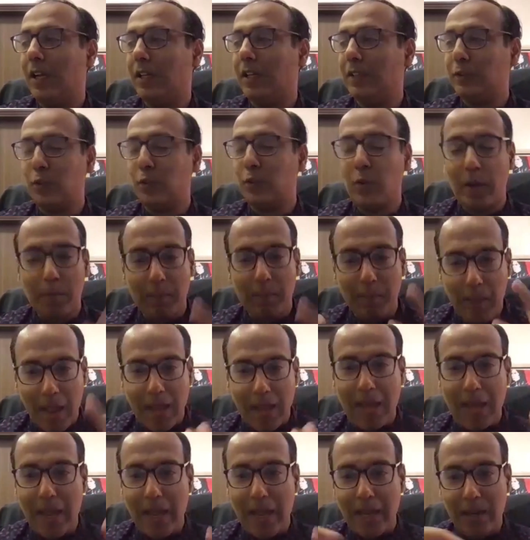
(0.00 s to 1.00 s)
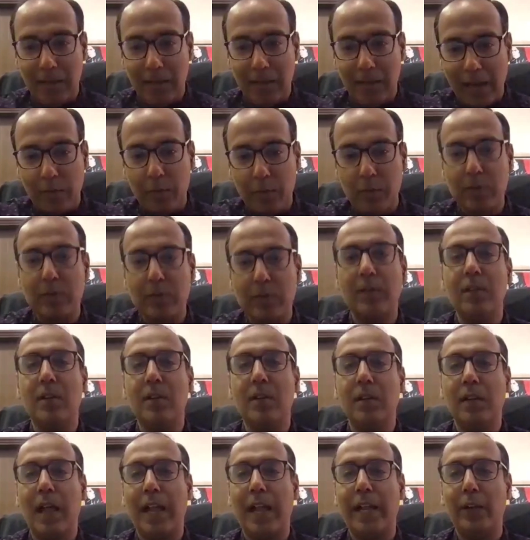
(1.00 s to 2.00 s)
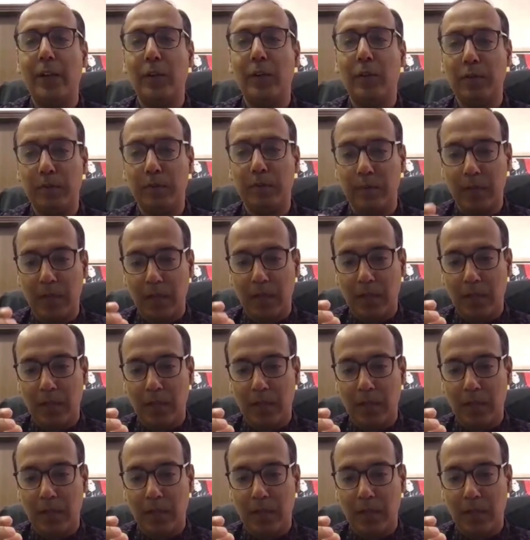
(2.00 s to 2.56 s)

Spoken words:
So in my head, that was the kind of